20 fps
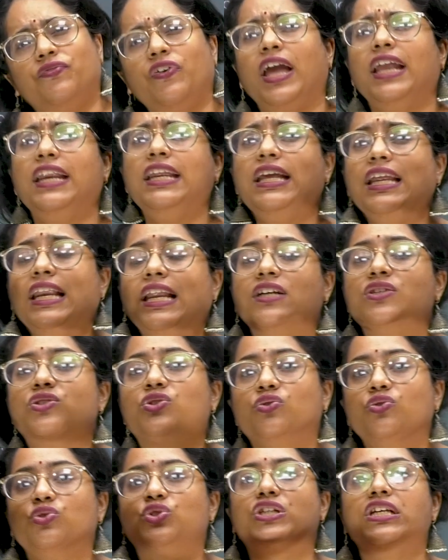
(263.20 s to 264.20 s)
very less
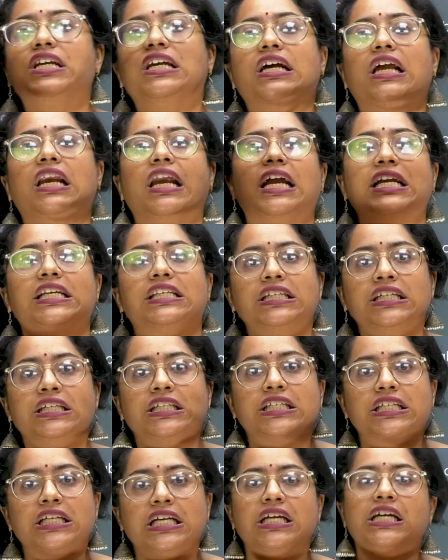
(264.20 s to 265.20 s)
Gucci
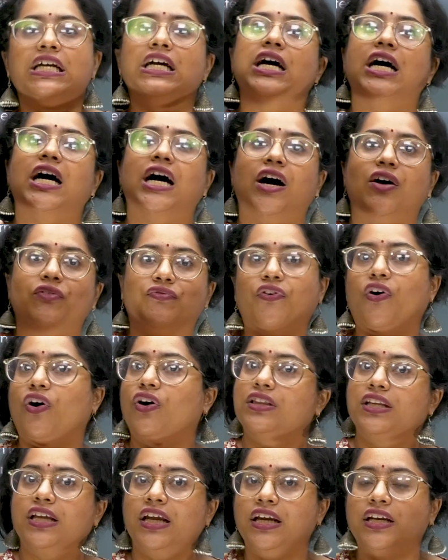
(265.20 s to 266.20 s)
collected
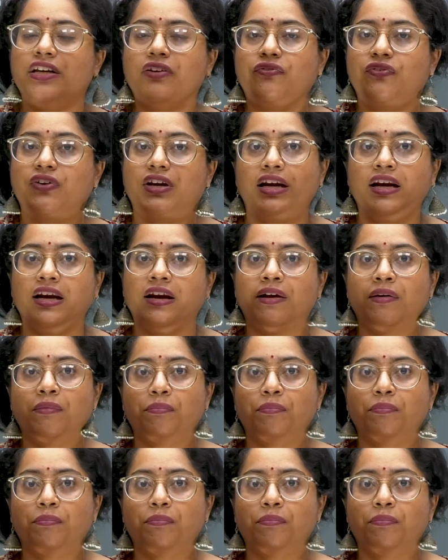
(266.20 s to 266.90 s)
for the different,